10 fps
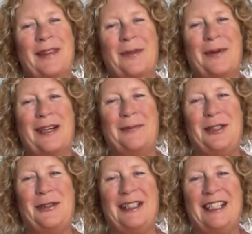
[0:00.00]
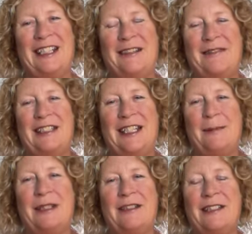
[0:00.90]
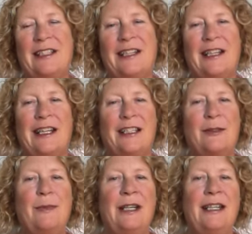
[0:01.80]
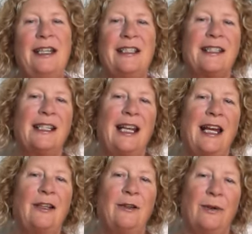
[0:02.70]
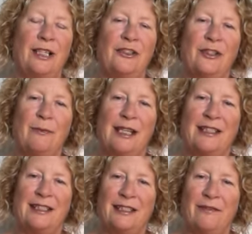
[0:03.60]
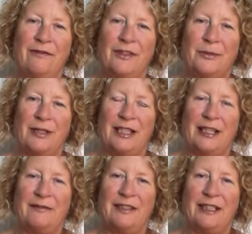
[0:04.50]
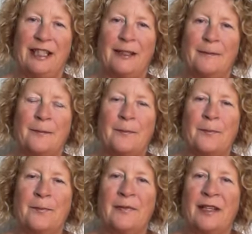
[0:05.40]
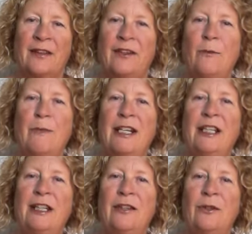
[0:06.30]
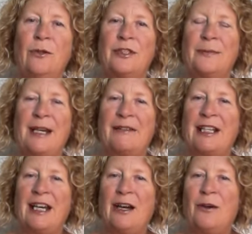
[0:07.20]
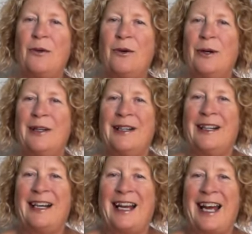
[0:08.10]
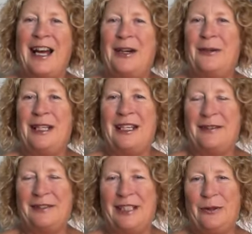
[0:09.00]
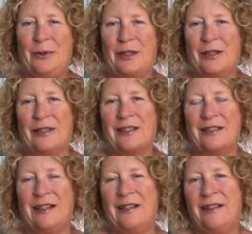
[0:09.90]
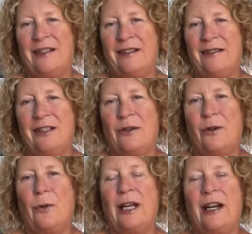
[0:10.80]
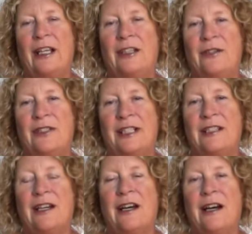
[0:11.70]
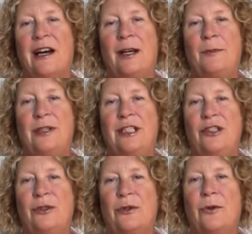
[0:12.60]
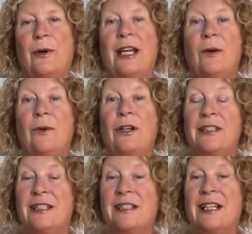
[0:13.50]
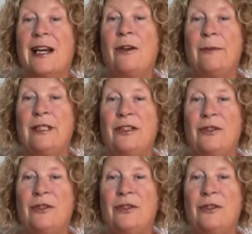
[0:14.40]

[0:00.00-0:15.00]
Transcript: when I'm doing EFT, because to me it's the language that makes the difference with EFT. There are many thoughts about how EFT works, and the way I use it, I'm pretty sure the way it works is allowing me to